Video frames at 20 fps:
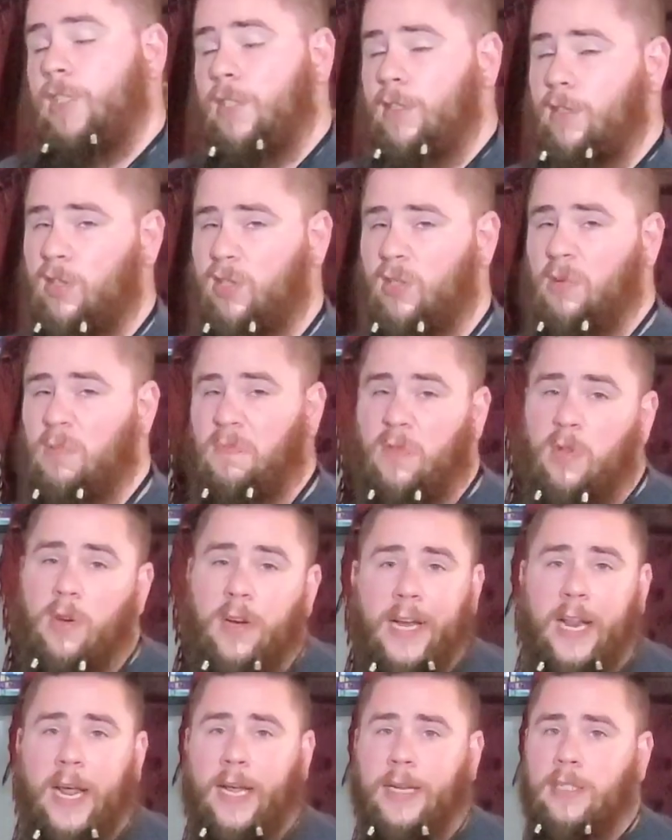is 3
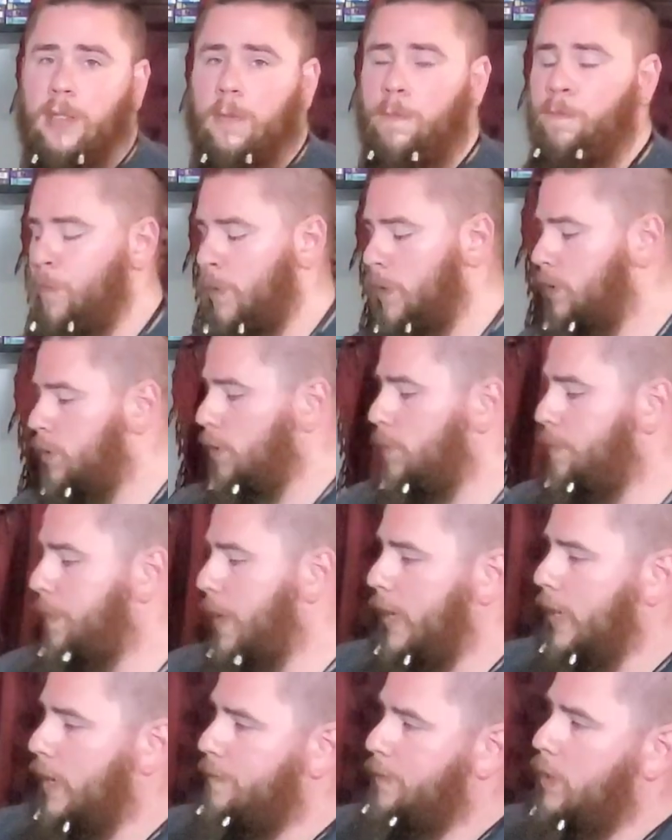days. So you
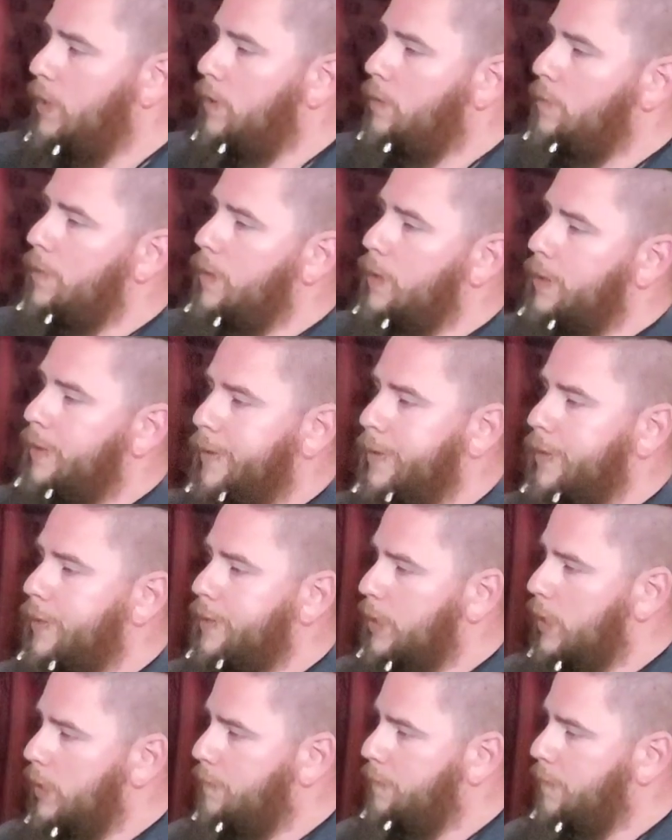pack everything you think you're going to
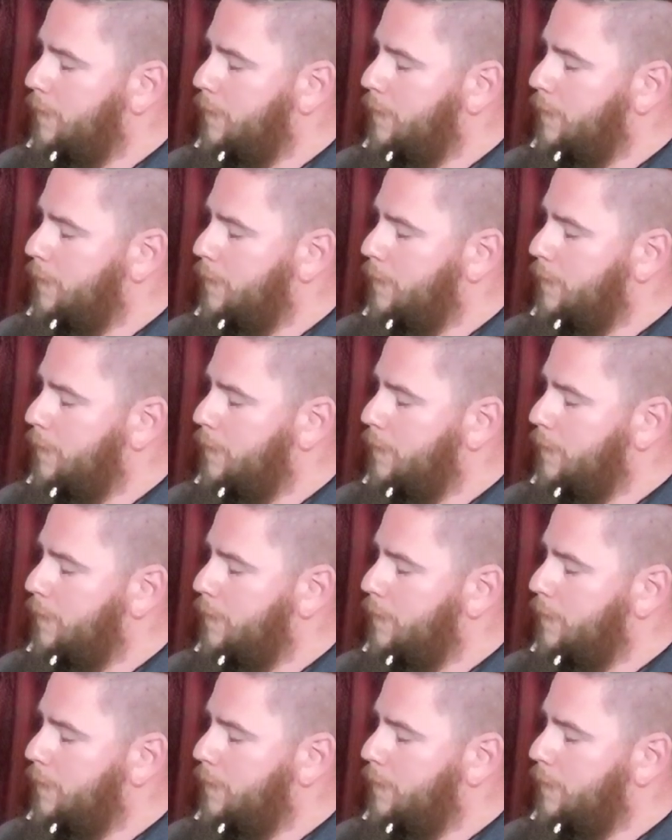need for